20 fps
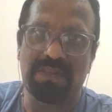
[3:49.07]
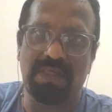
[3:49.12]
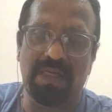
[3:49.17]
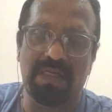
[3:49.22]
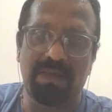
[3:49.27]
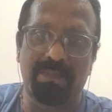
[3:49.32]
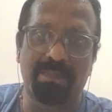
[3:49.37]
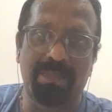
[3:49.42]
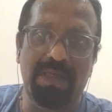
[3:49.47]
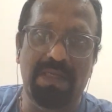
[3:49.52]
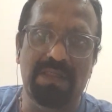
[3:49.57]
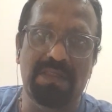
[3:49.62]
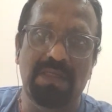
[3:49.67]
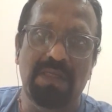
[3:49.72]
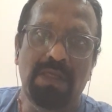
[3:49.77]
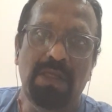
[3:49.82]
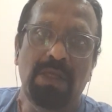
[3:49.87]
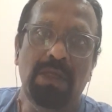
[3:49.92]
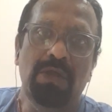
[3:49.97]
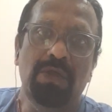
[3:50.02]
I repeat,
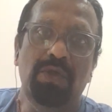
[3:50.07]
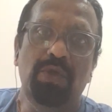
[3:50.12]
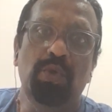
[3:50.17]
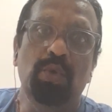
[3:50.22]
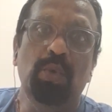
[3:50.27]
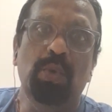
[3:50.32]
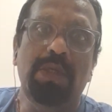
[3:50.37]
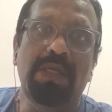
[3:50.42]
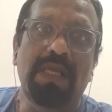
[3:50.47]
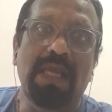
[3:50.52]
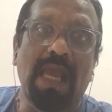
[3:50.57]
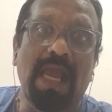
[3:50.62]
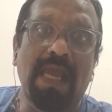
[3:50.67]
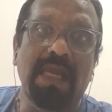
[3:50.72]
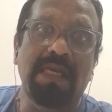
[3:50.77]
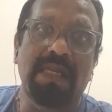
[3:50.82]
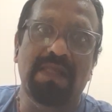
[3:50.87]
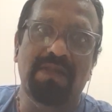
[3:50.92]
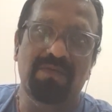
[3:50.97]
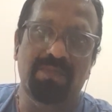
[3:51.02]
you
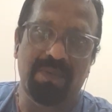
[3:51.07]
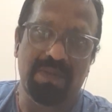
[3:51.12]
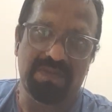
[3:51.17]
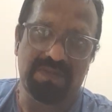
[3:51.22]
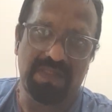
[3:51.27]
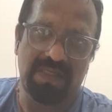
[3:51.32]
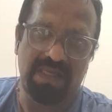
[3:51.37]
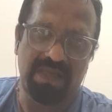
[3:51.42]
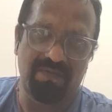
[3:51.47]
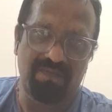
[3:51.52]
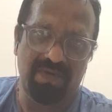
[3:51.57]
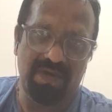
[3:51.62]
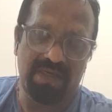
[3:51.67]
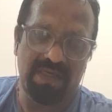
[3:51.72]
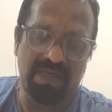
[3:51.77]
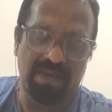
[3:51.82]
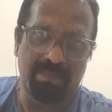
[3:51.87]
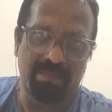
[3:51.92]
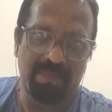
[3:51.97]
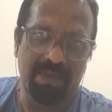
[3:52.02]
can express a given
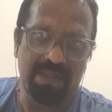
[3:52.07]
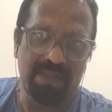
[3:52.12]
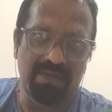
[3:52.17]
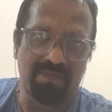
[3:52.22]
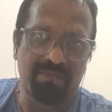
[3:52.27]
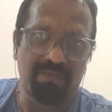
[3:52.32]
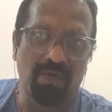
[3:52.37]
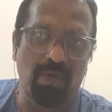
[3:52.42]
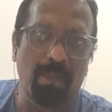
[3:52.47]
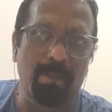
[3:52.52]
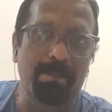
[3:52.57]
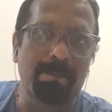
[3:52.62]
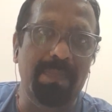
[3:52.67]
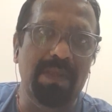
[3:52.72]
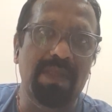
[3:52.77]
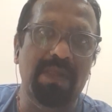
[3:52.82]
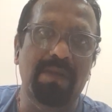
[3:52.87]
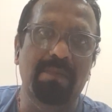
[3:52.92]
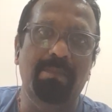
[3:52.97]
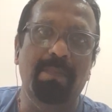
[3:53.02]
number in the form
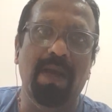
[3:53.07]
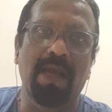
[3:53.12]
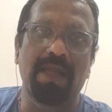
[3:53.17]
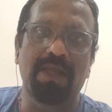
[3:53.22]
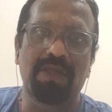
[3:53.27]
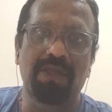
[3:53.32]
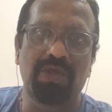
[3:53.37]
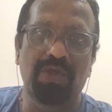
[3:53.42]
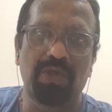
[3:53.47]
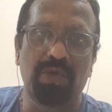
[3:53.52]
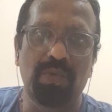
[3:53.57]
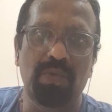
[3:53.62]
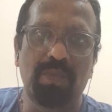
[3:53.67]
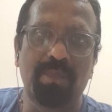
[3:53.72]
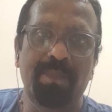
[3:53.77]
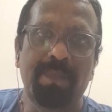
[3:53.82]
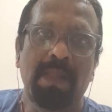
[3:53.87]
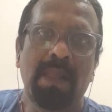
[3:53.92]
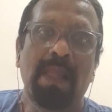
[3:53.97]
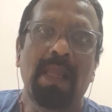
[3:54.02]
p by q,